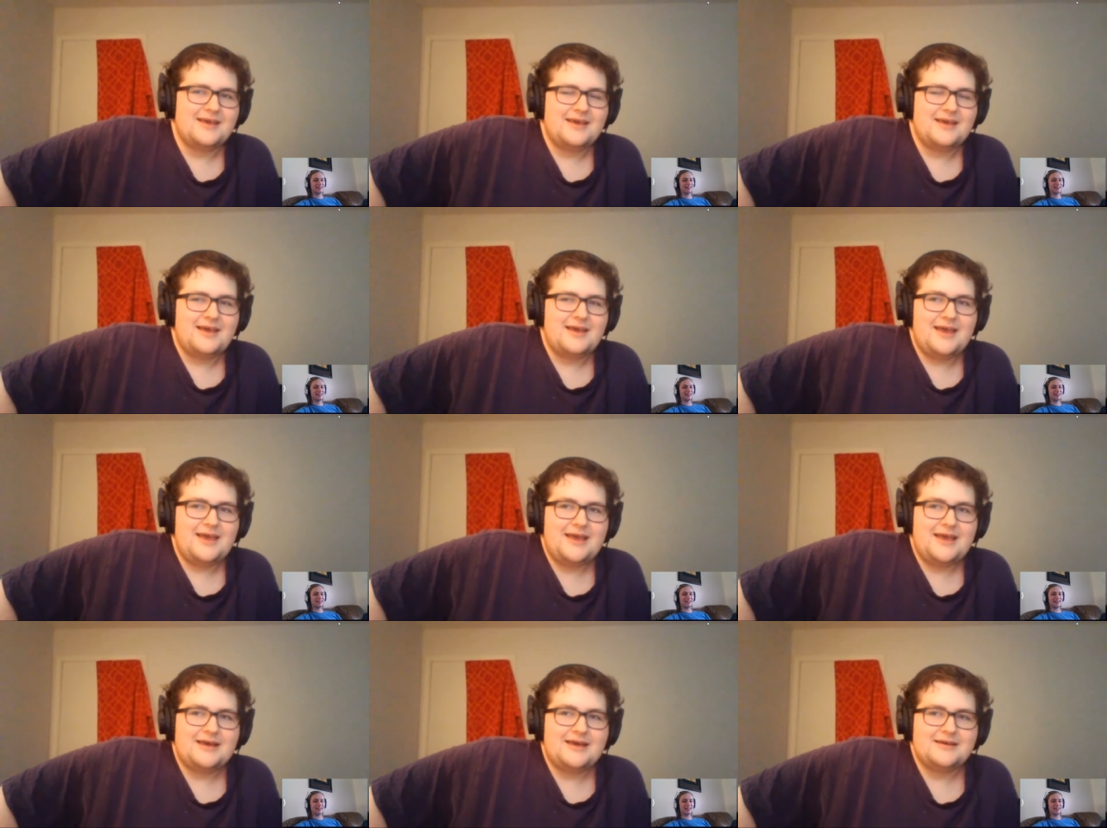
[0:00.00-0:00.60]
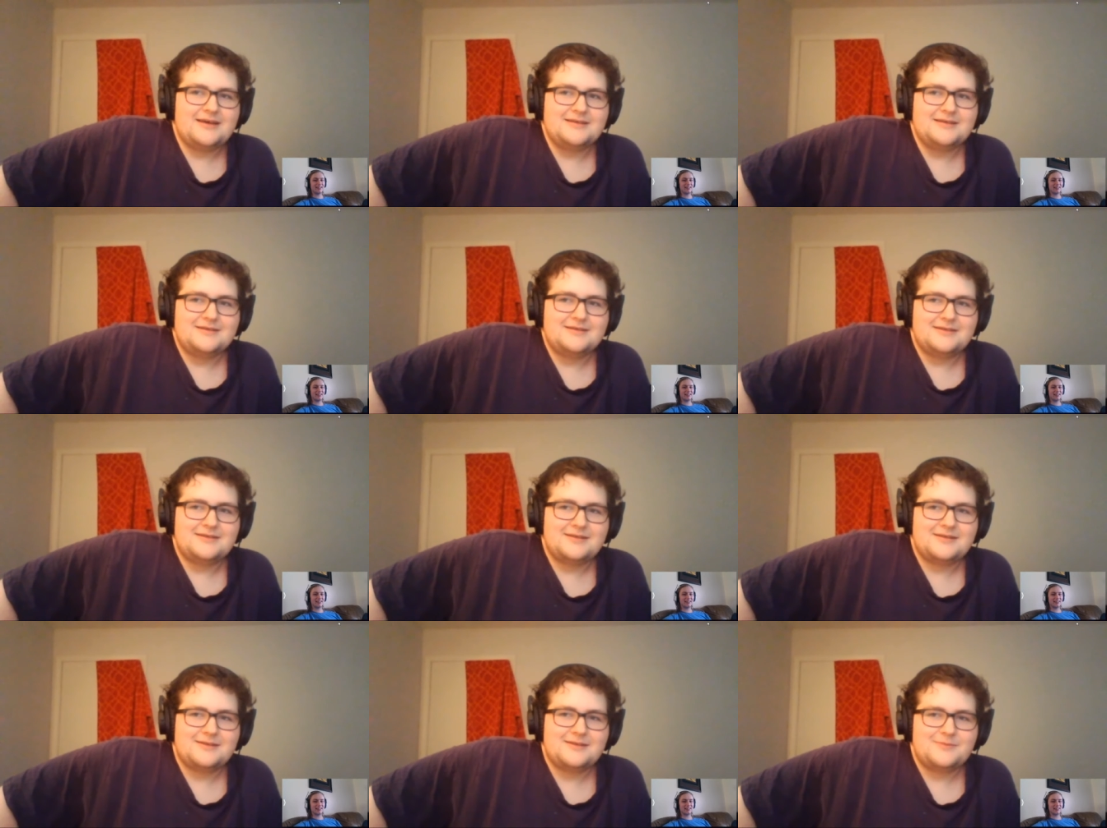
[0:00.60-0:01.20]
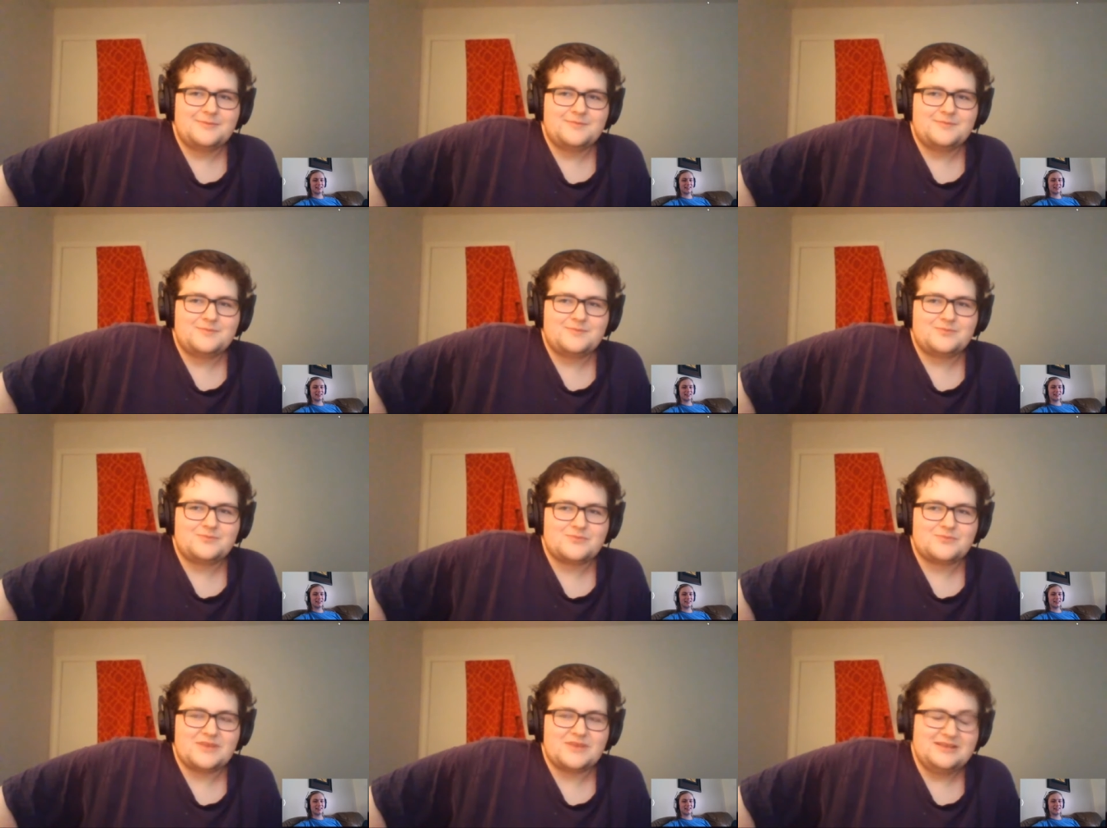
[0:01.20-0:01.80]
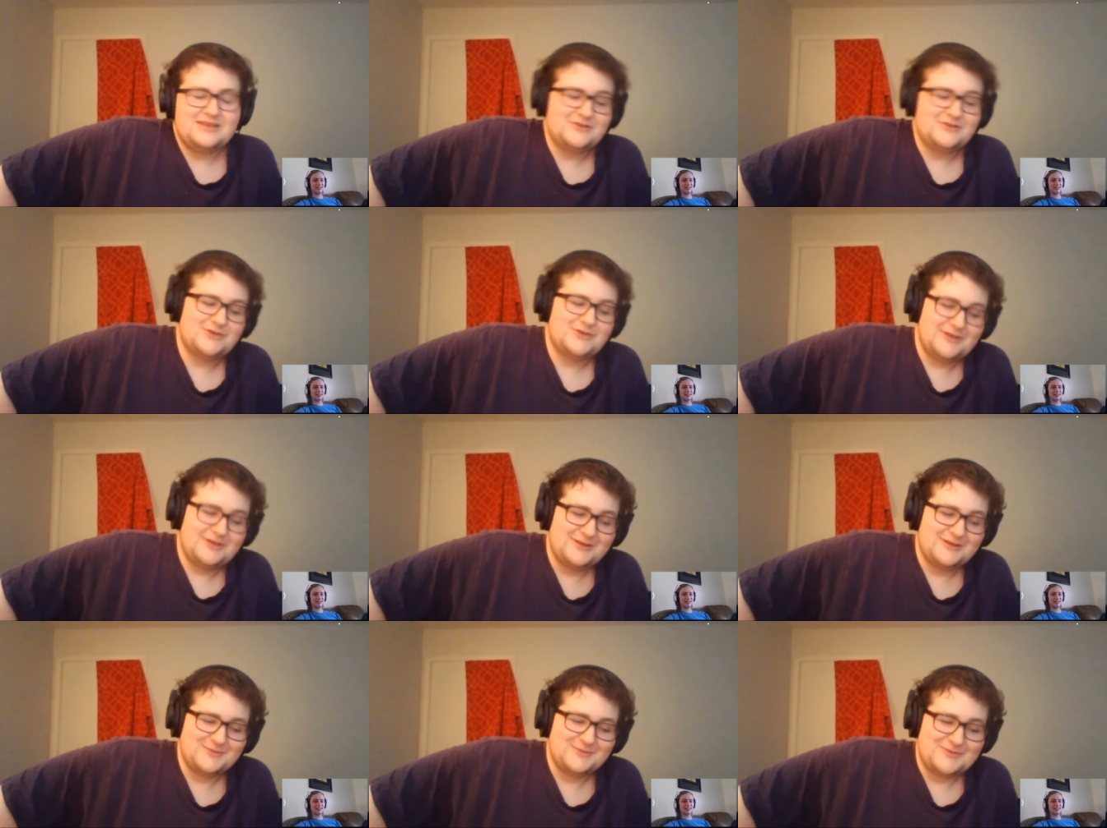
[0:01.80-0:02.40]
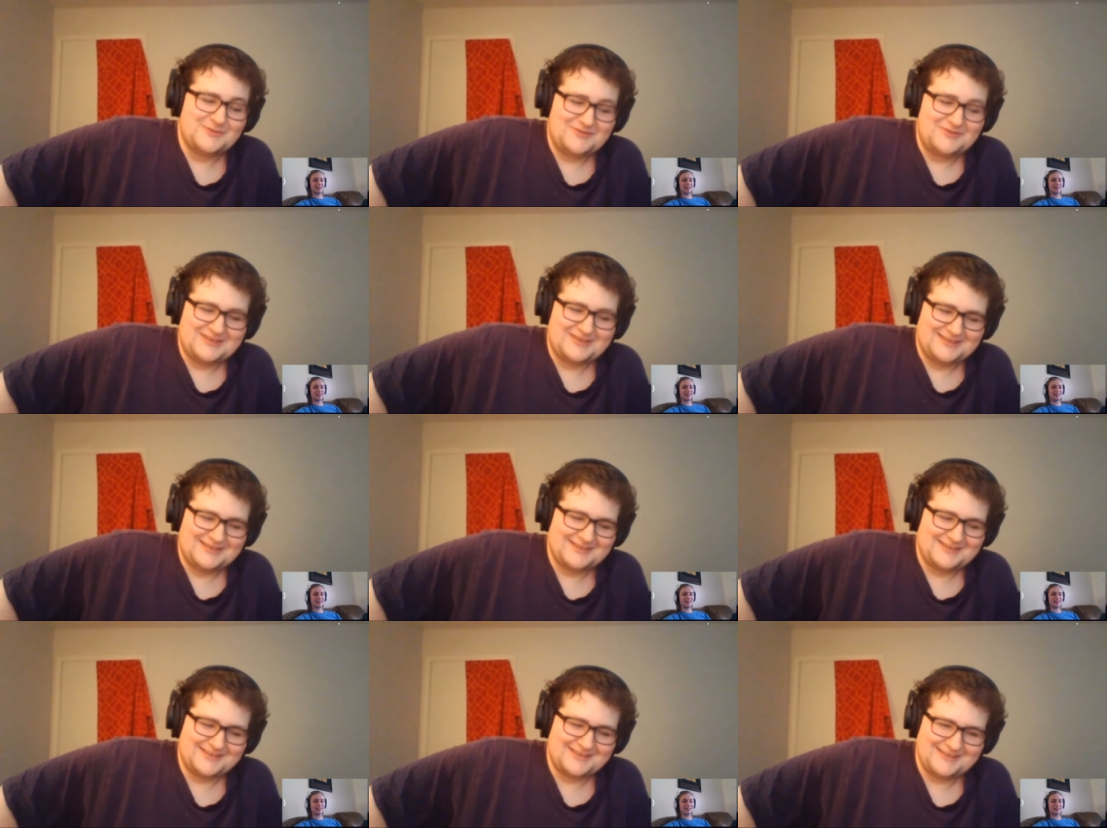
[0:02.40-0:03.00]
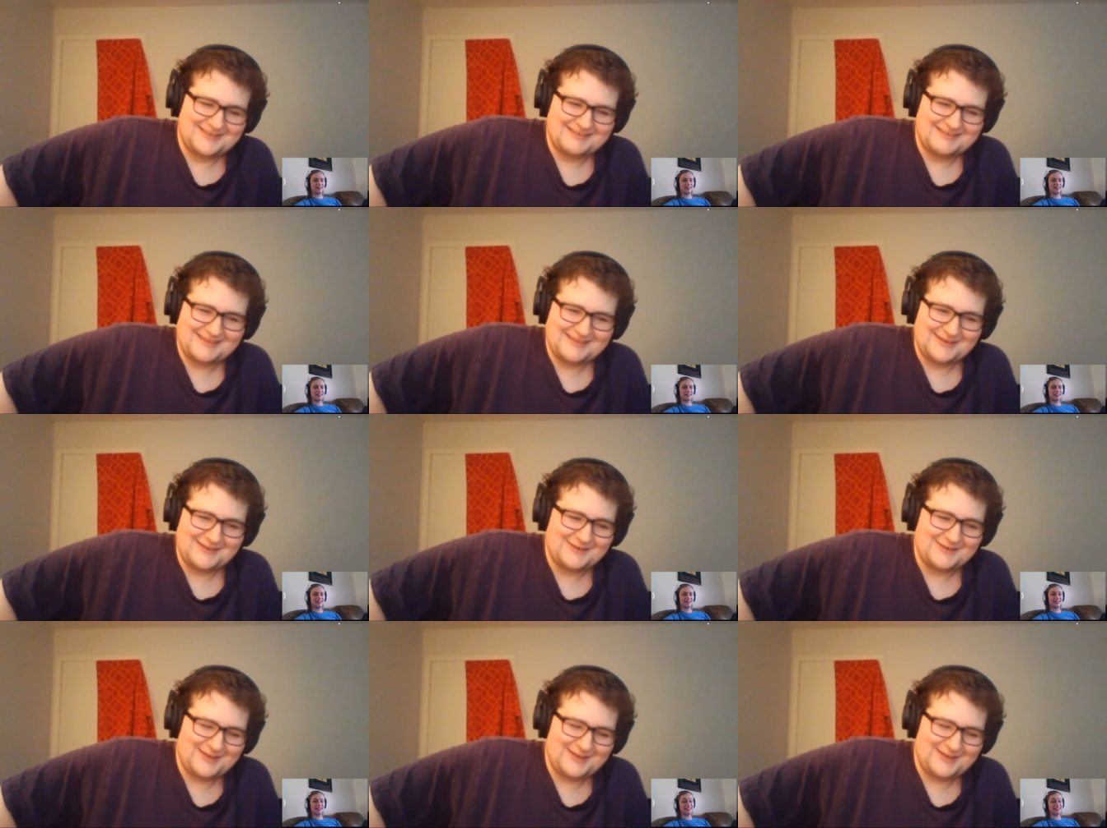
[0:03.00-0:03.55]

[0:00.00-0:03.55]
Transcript: And there's another movie on this list that